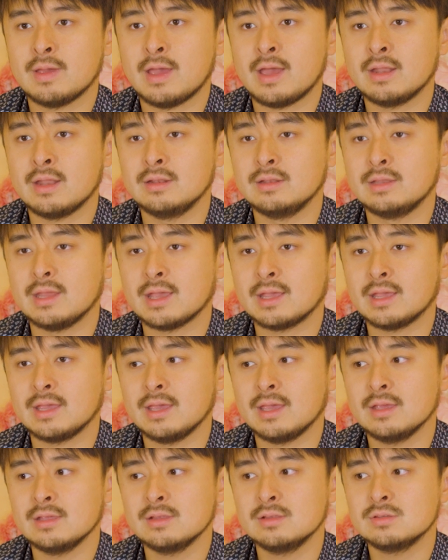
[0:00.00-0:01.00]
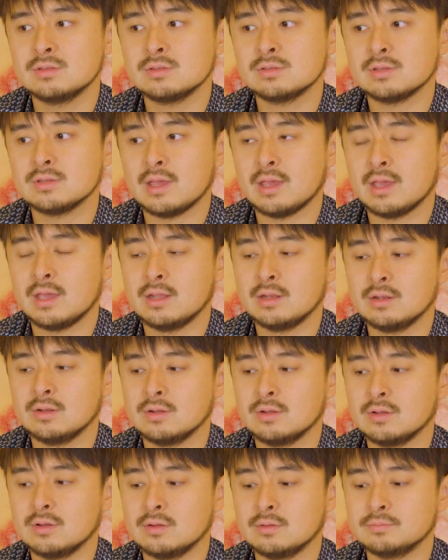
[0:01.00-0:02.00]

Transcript: had decades and